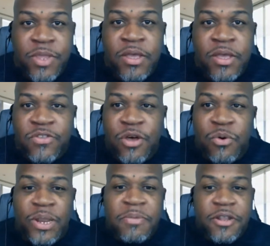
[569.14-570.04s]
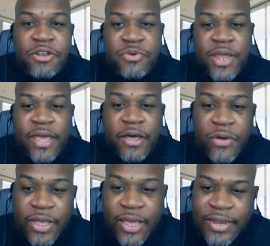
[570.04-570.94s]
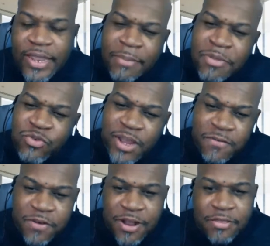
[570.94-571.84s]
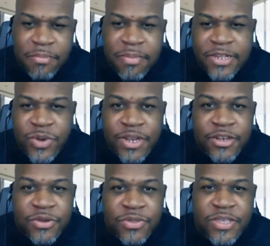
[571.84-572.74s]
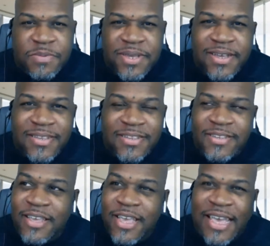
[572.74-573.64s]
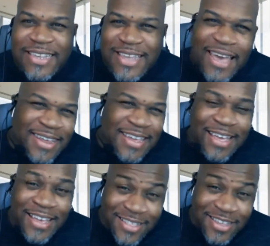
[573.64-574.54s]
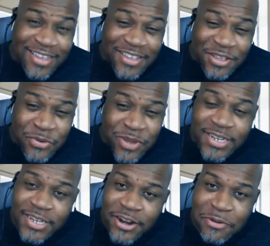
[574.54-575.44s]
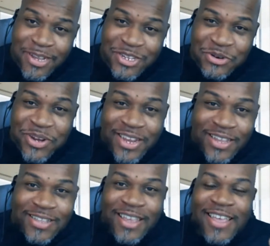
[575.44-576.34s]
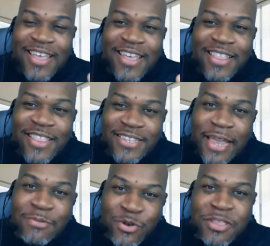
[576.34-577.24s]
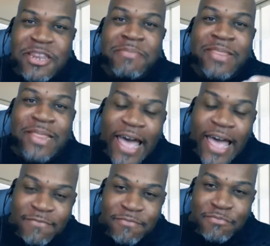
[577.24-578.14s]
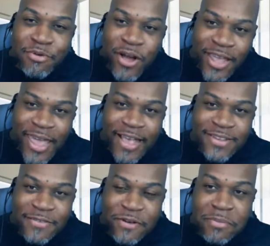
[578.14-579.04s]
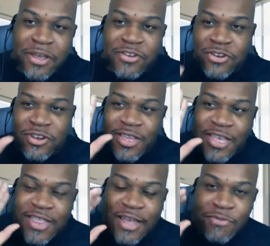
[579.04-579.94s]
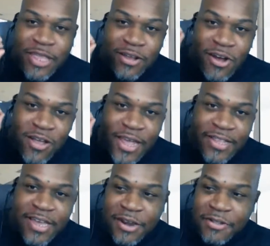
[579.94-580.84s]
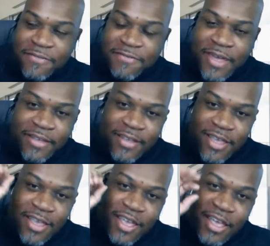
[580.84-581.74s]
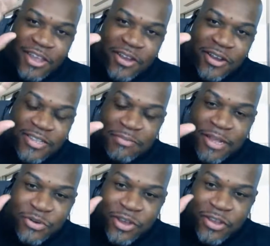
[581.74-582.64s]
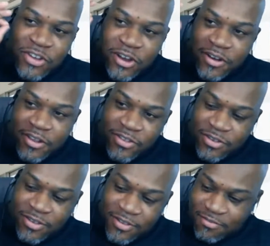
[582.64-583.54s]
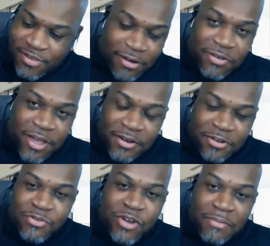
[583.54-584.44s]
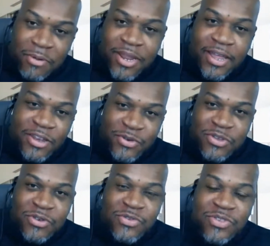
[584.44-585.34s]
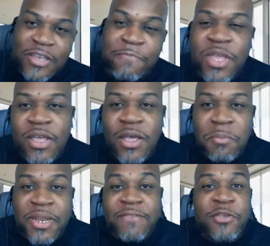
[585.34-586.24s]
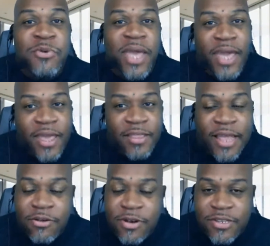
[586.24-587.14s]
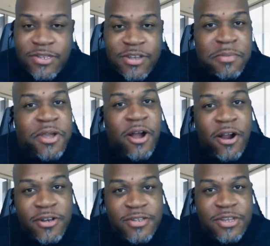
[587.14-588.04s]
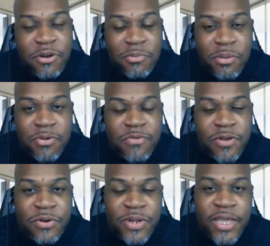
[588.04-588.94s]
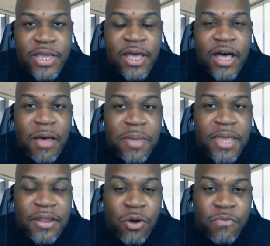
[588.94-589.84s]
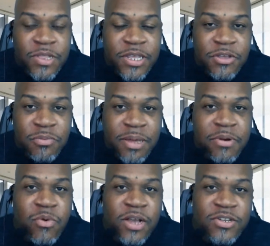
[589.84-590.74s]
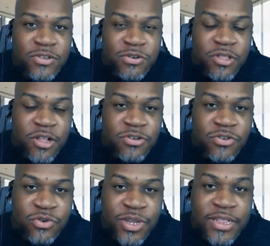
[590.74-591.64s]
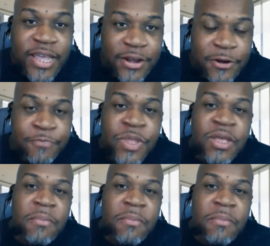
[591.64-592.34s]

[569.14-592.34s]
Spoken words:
So what I'm going to do now, and I've been trying to figure out the best way to do this because it's kind of ugly when I share my screen, the same screen that I'm live broadcasting from, because you're going to get like what they call like a tunnel effect, and you're going to see my screen share. And this, I don't know how to describe it. When I do it, you'll see it. But if you can, I know this is going to be hard to see on a mobile phone, and hopefully you'll be able to watch this on a larger screen later.